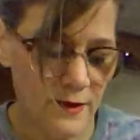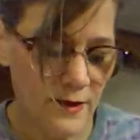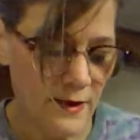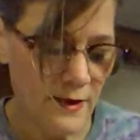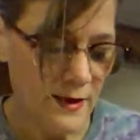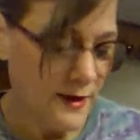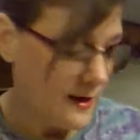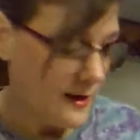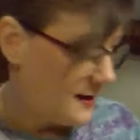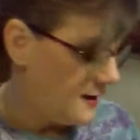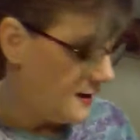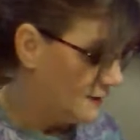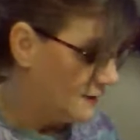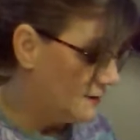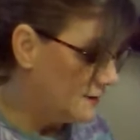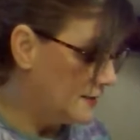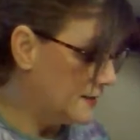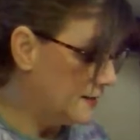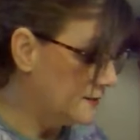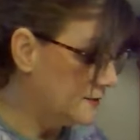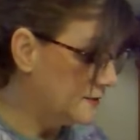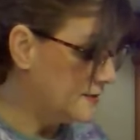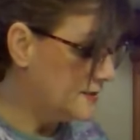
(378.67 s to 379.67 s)
And
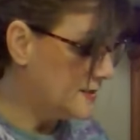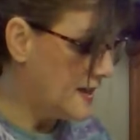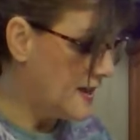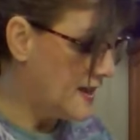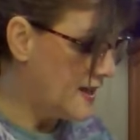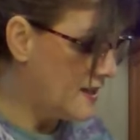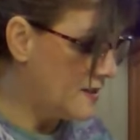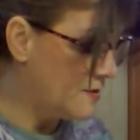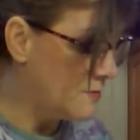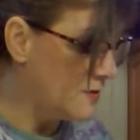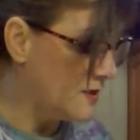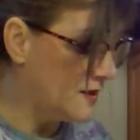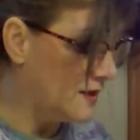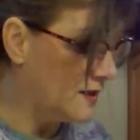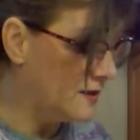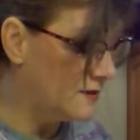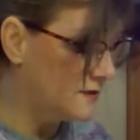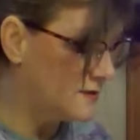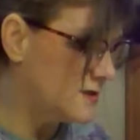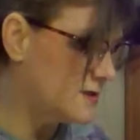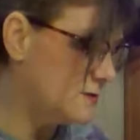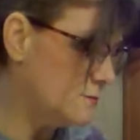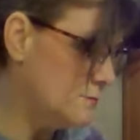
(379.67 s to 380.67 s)
in 10
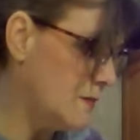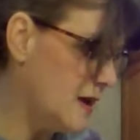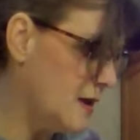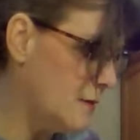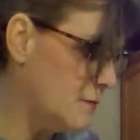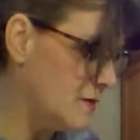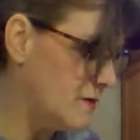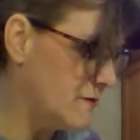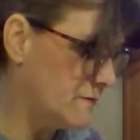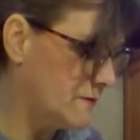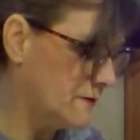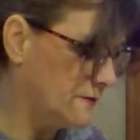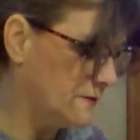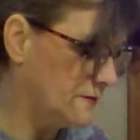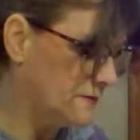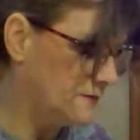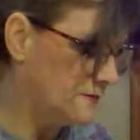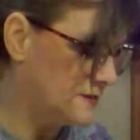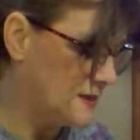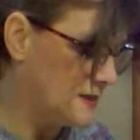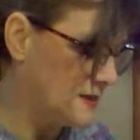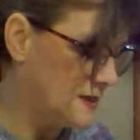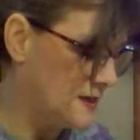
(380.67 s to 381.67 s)
minutes, maybe
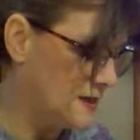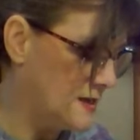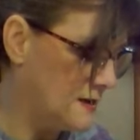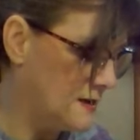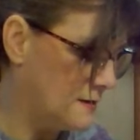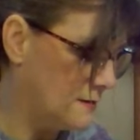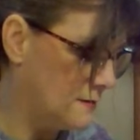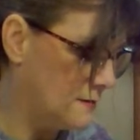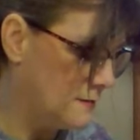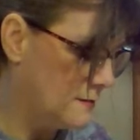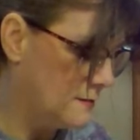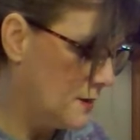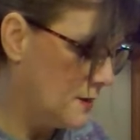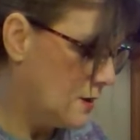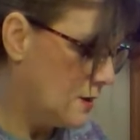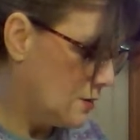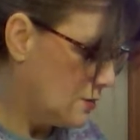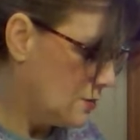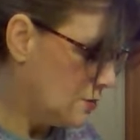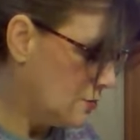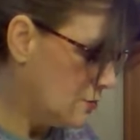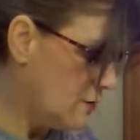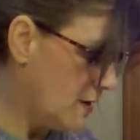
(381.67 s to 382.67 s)
15,
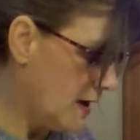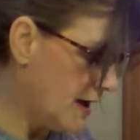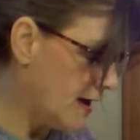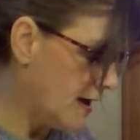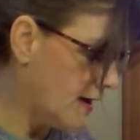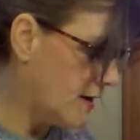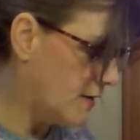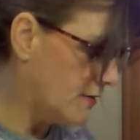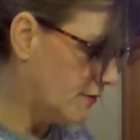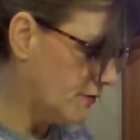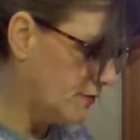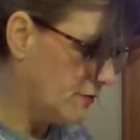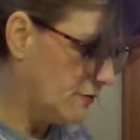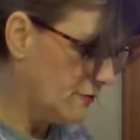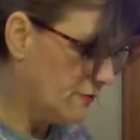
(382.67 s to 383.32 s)
you have